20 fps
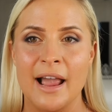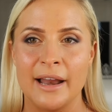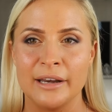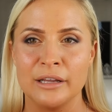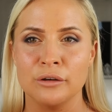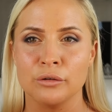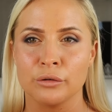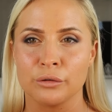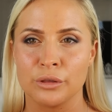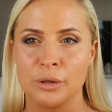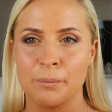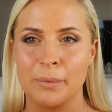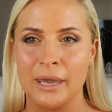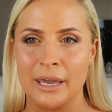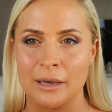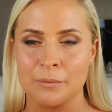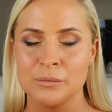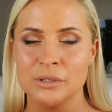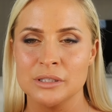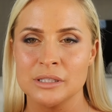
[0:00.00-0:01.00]
any other
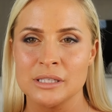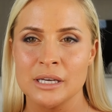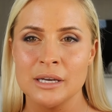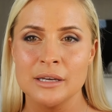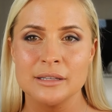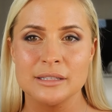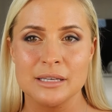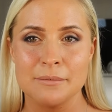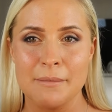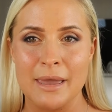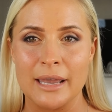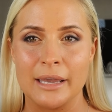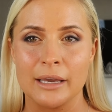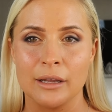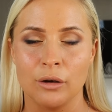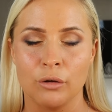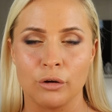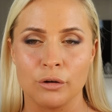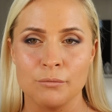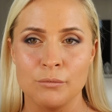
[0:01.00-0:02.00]
pigment to make
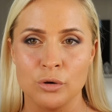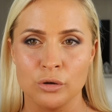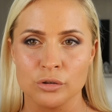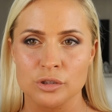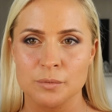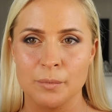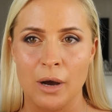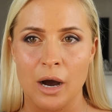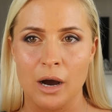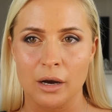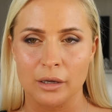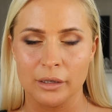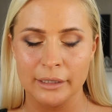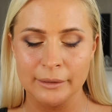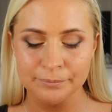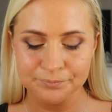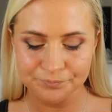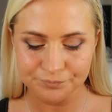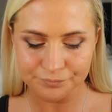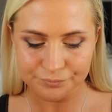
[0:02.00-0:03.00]
it look more
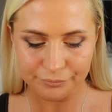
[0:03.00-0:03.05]
sparkly.